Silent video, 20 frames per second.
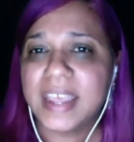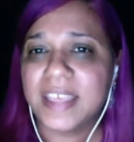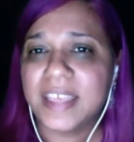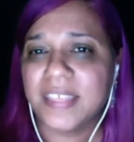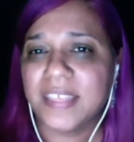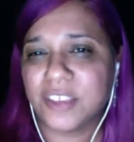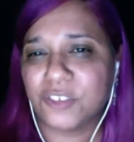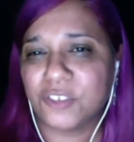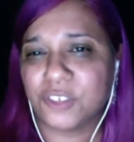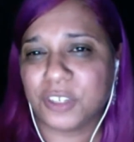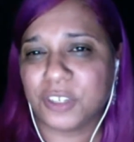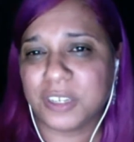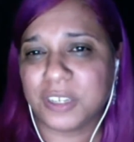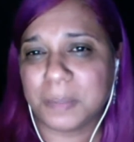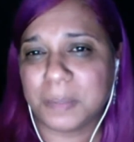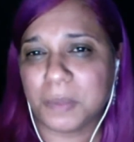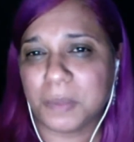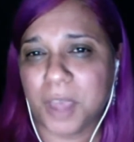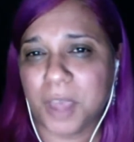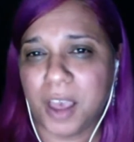they should
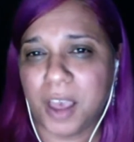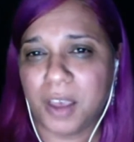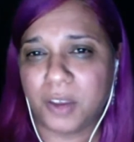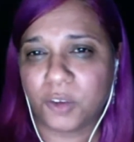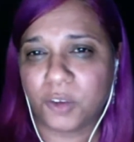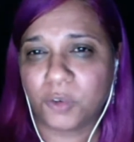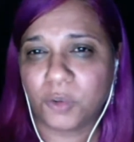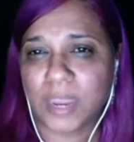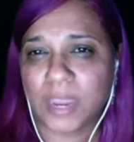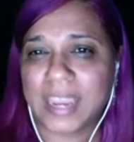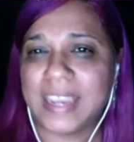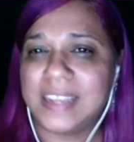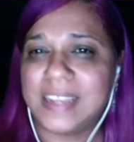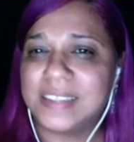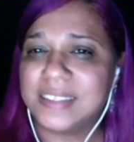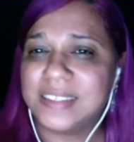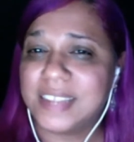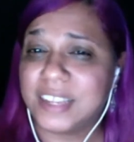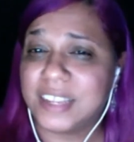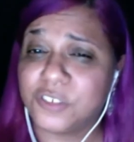uh, create
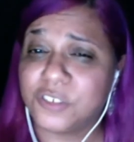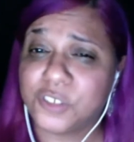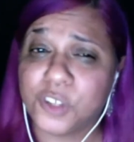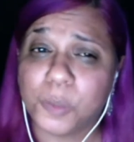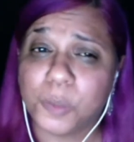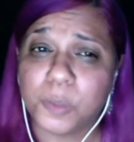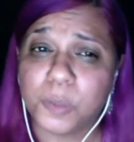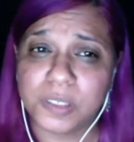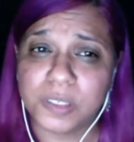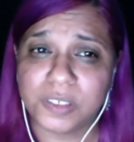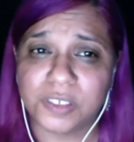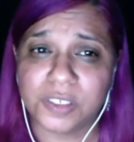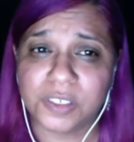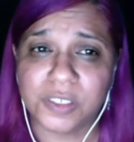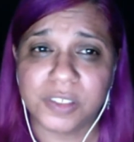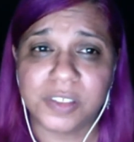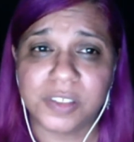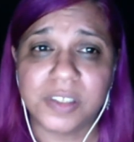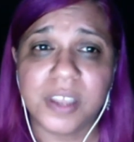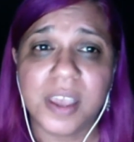intentional
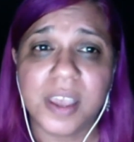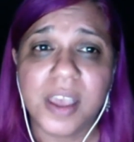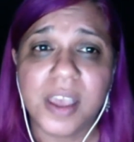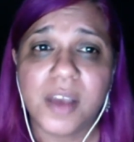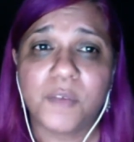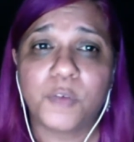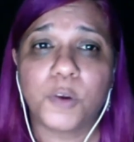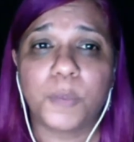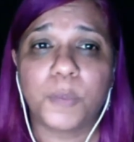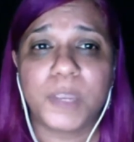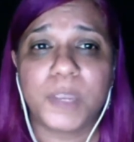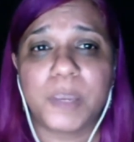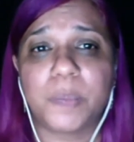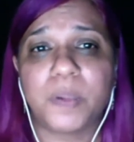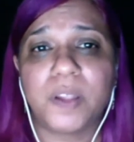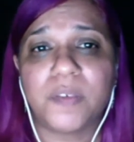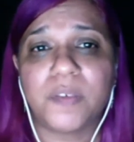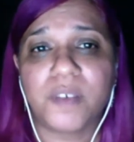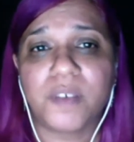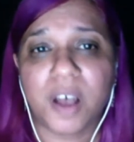positions for
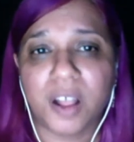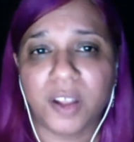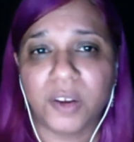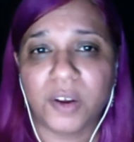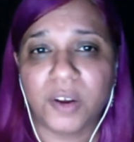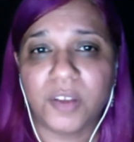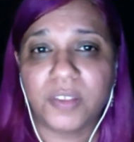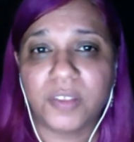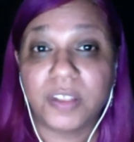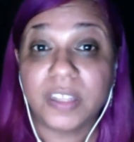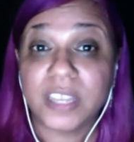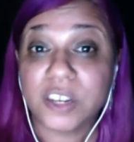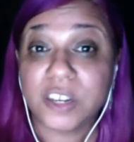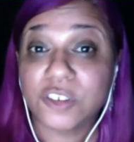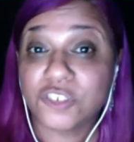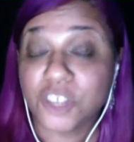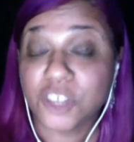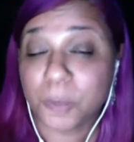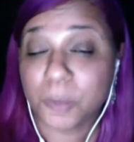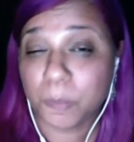people of color on the
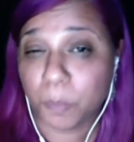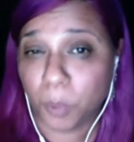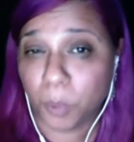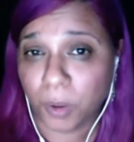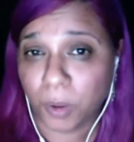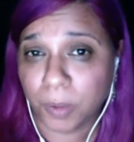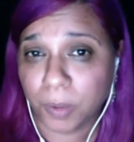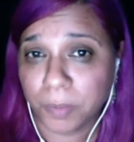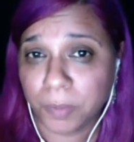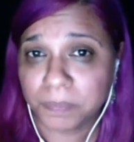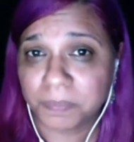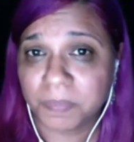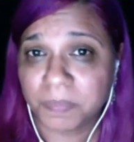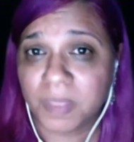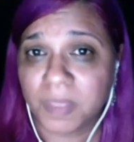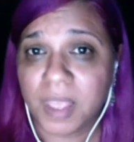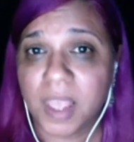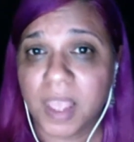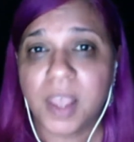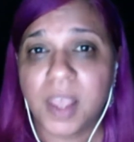leadership board.
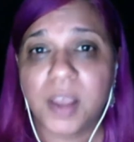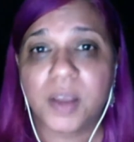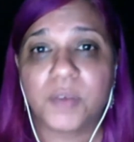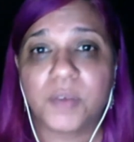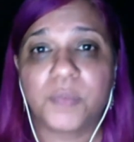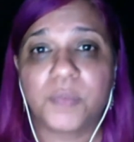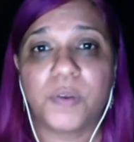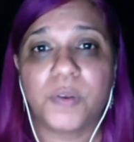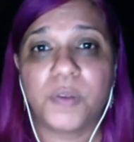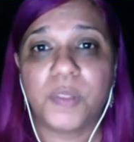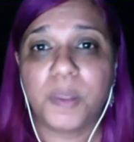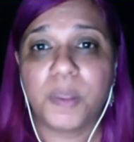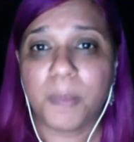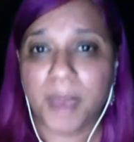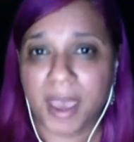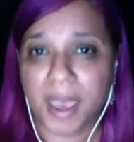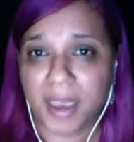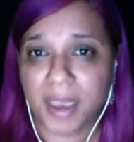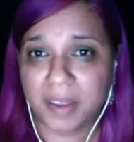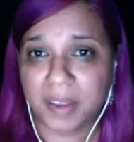From the
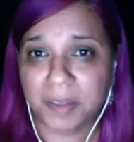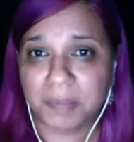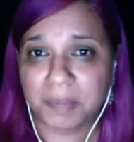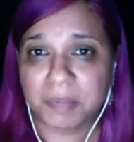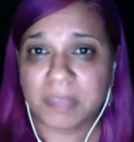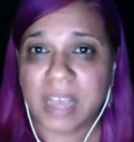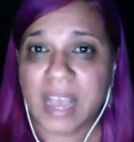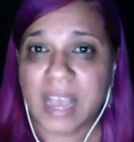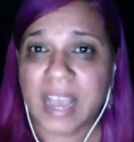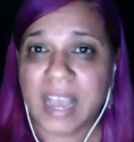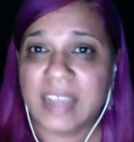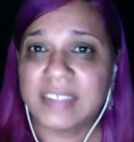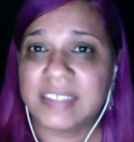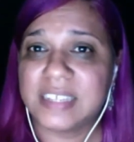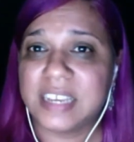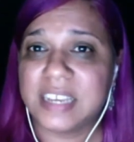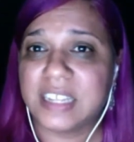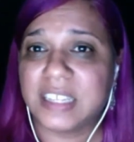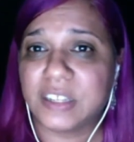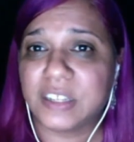back, I
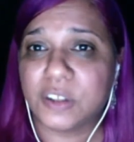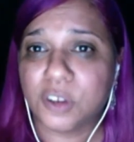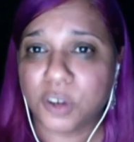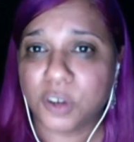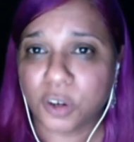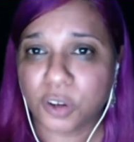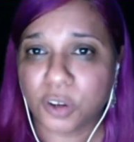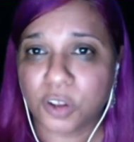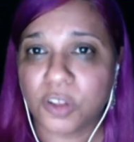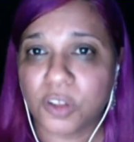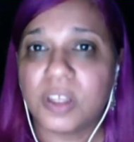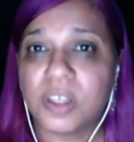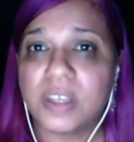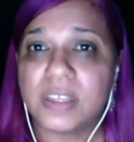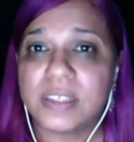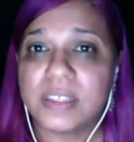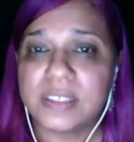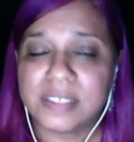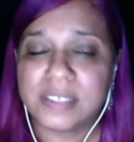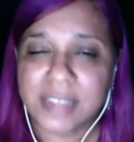see a little girl
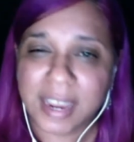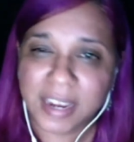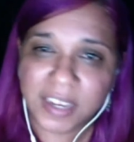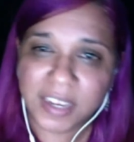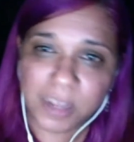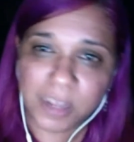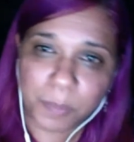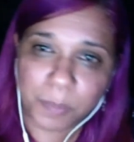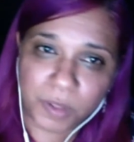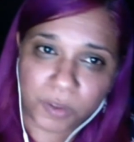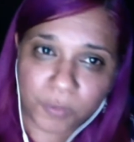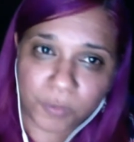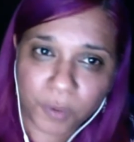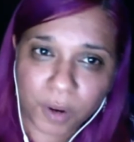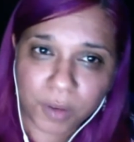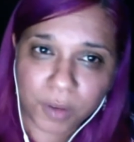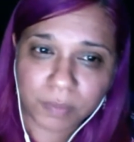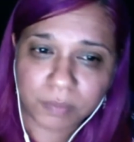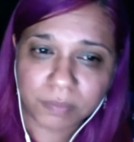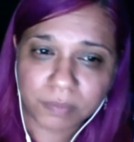stand up in the
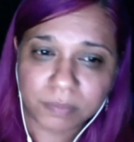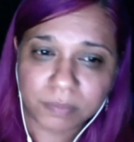front.